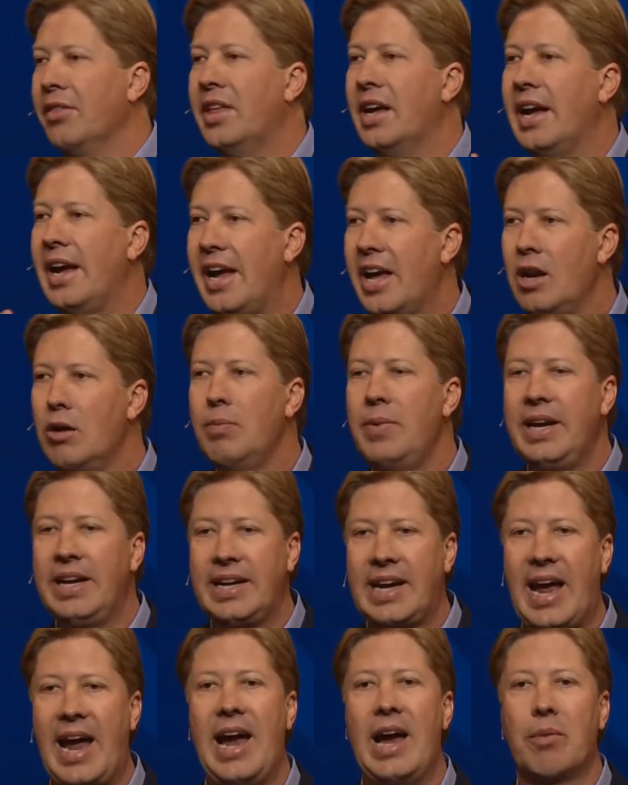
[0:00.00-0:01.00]
the enemy
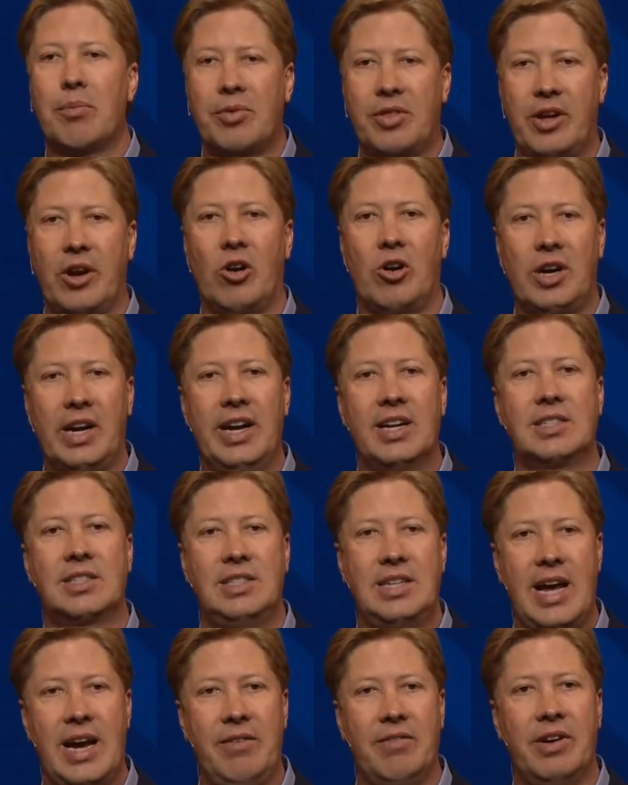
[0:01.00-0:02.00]
camped there
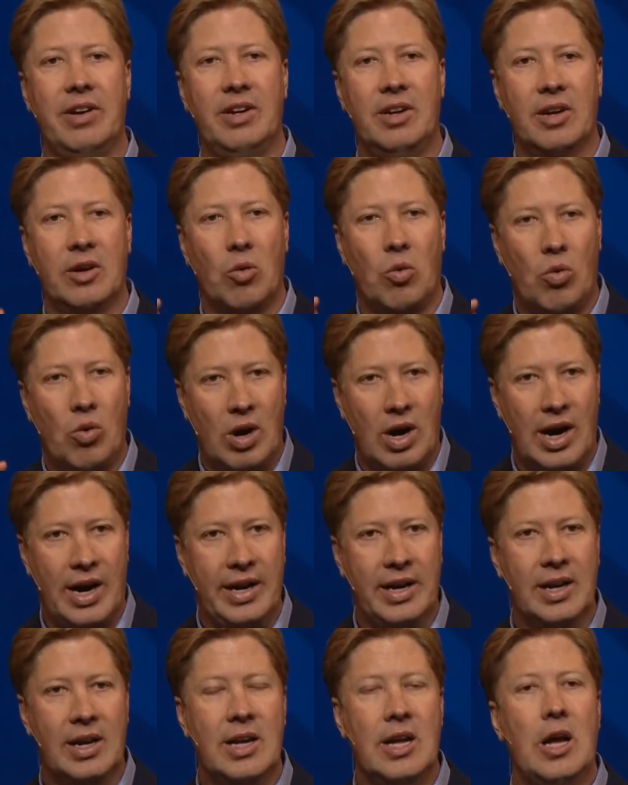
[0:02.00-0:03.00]
against David.
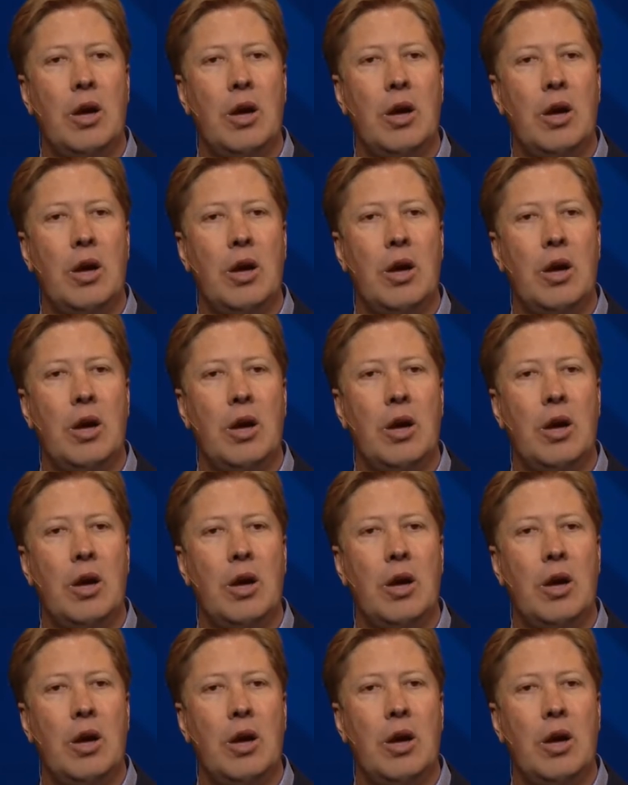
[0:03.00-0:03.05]
Why?